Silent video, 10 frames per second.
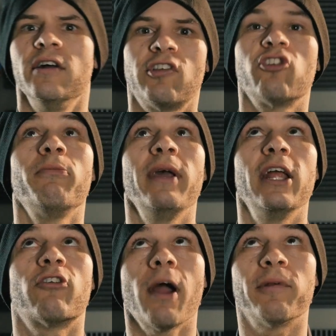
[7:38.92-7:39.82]
Social
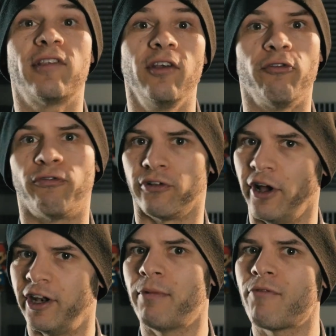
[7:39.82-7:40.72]
media crap is still
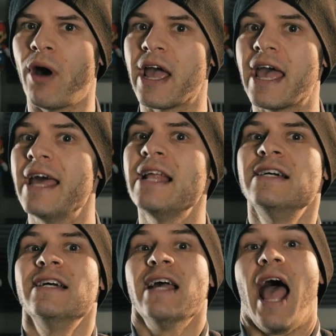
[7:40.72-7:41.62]
floating above my head.
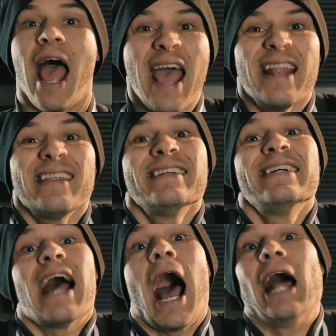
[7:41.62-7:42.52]
And
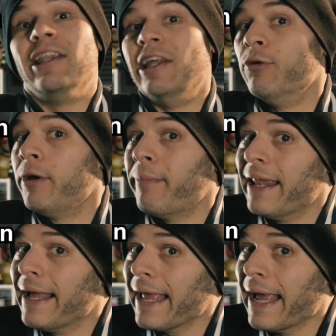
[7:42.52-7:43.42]
until we
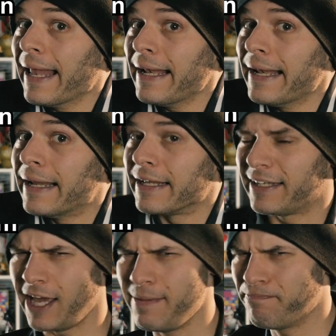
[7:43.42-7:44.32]
meet again,
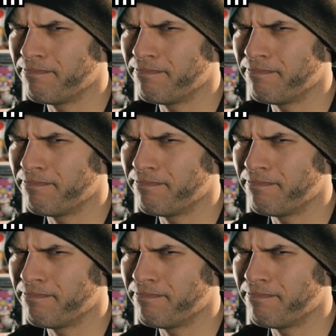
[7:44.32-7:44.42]
keep